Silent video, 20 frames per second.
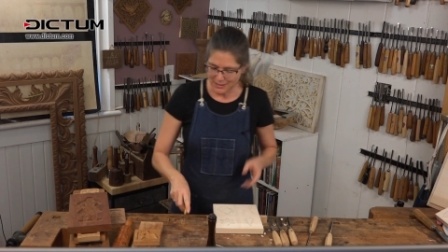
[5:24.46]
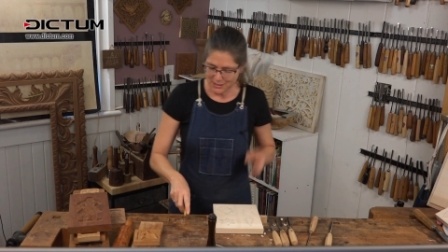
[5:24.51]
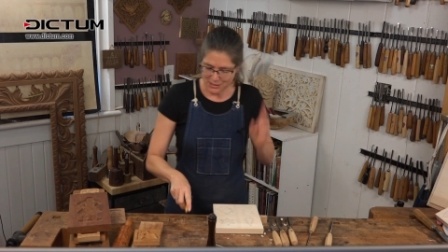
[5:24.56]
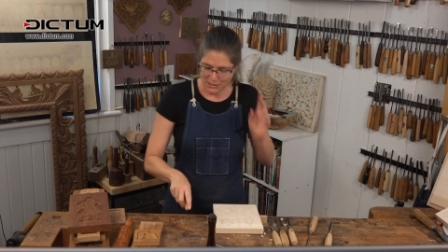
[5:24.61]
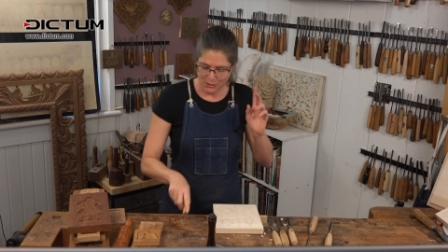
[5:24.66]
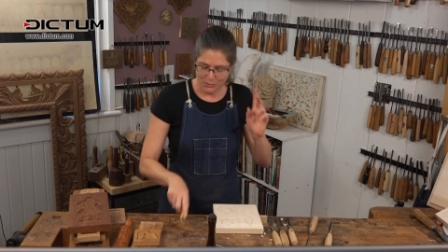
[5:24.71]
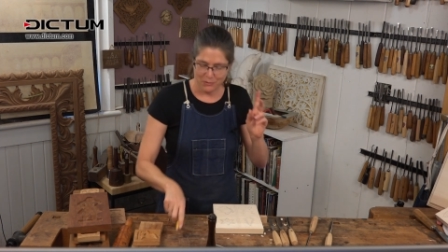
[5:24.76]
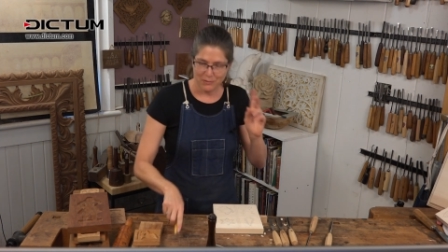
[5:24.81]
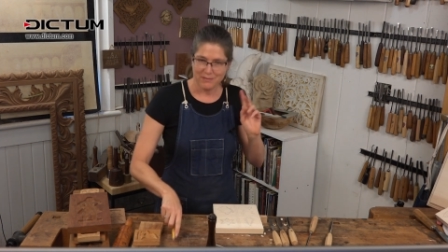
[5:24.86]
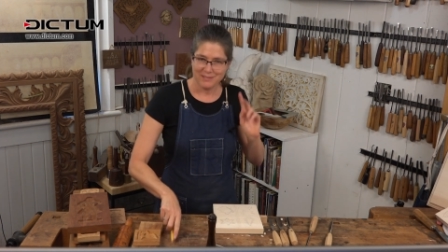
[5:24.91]

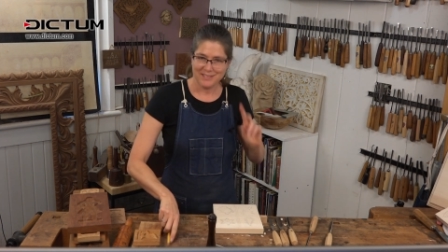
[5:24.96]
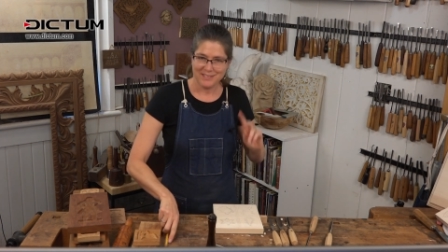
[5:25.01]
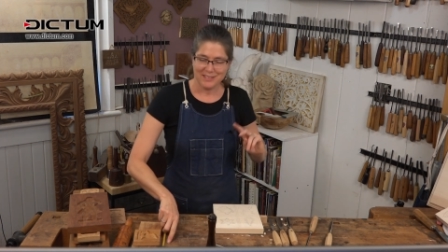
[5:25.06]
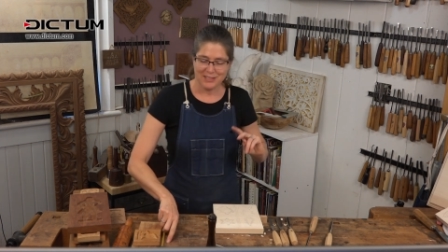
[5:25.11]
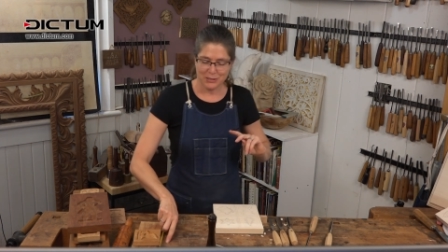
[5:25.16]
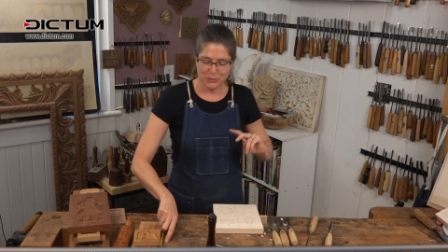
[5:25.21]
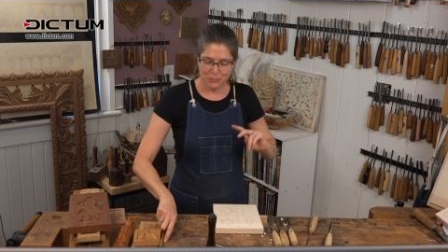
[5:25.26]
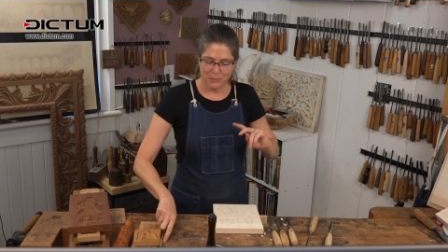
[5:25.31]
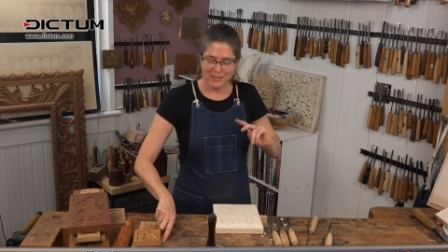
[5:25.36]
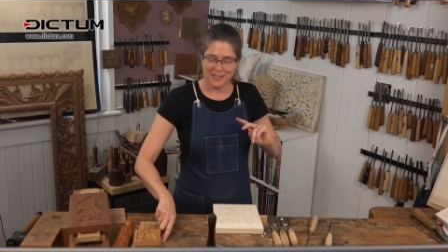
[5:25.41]
So
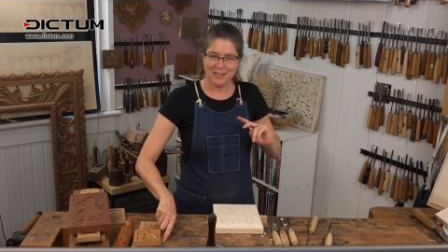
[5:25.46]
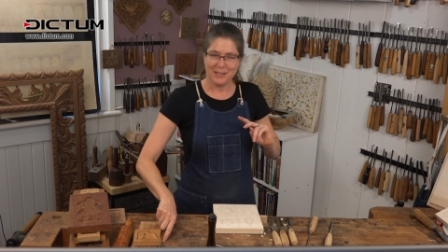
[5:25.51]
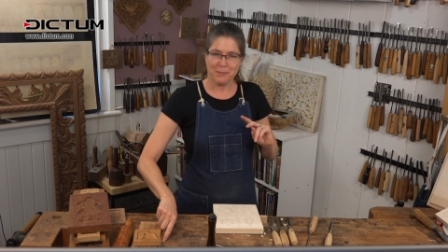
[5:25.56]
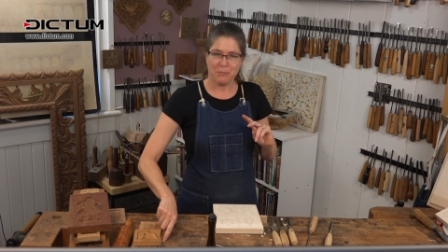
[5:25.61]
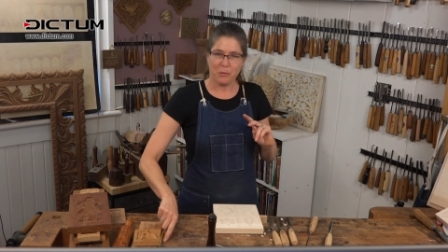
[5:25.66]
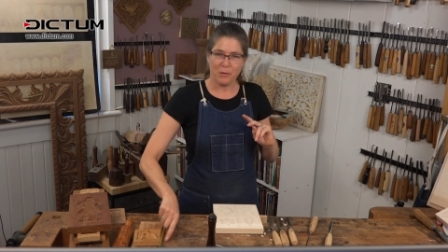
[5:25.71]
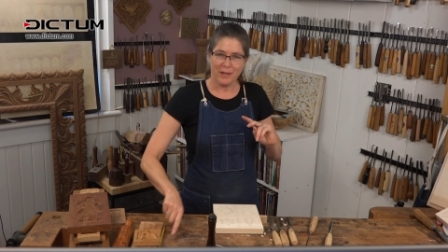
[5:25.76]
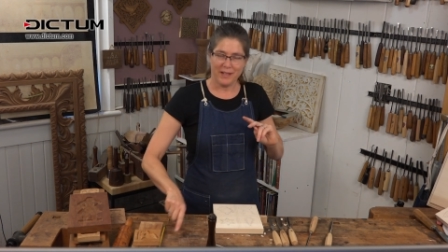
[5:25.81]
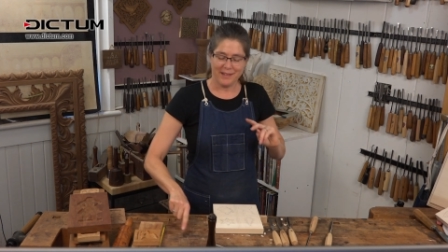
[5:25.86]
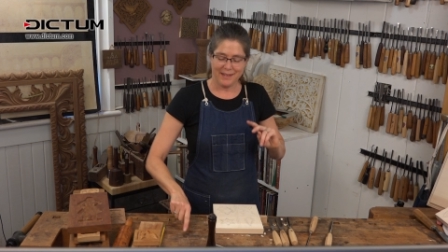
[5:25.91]
just wanted to
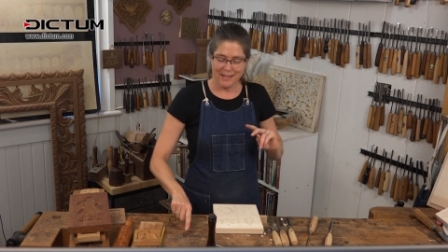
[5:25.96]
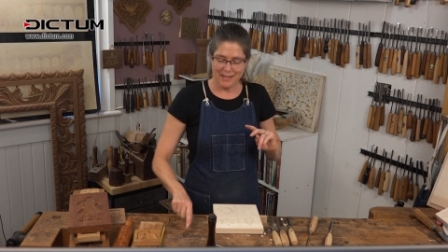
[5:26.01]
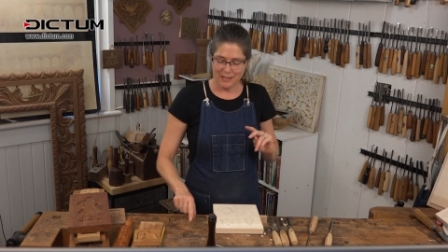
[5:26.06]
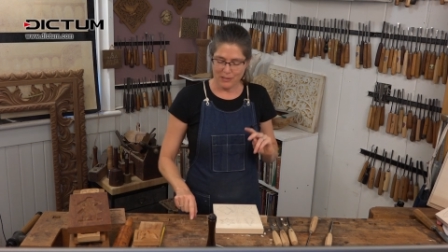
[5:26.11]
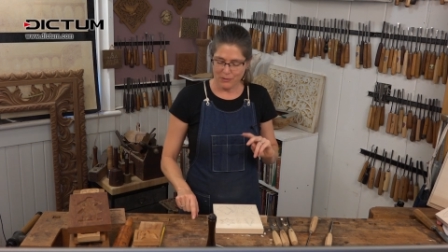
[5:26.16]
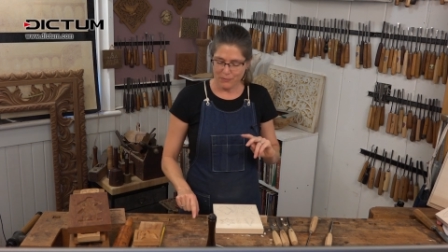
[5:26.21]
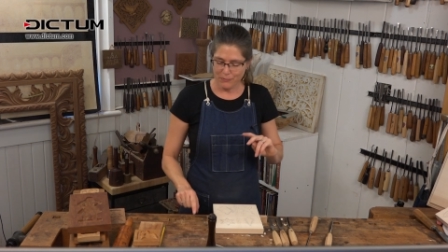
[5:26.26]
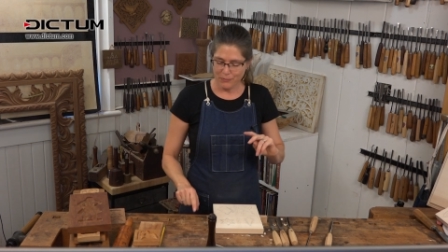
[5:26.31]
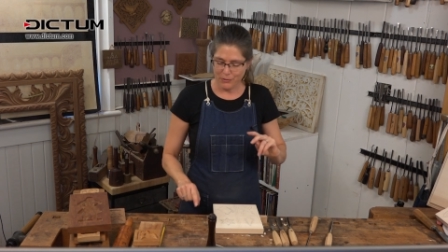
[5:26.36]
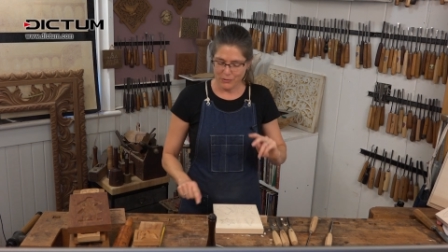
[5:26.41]
point that
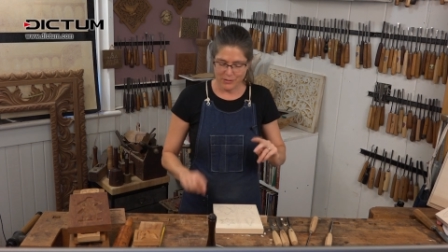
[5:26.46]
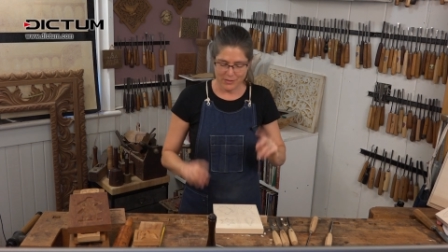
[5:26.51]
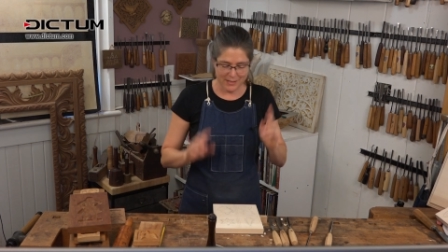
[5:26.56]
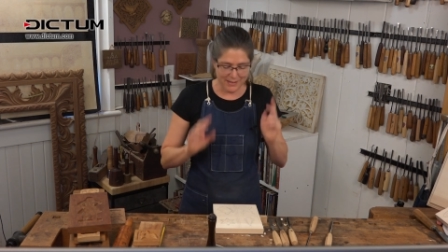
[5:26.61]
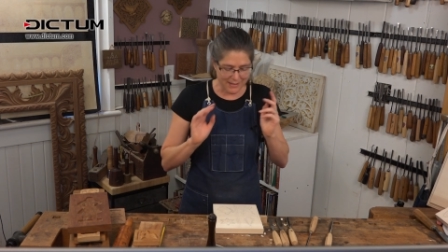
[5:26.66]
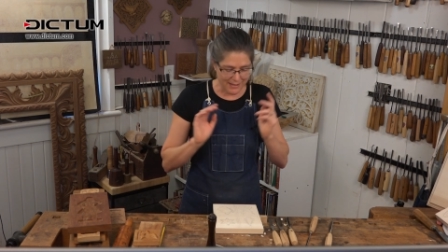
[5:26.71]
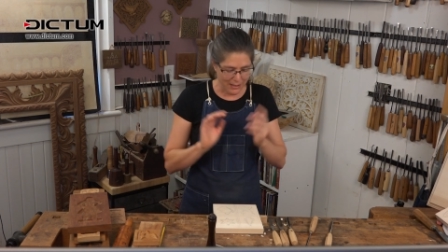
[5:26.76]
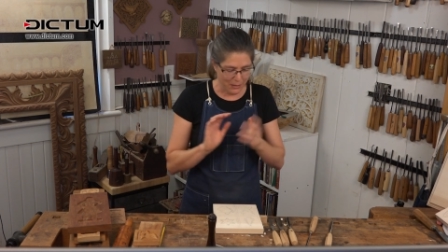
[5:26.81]
out first.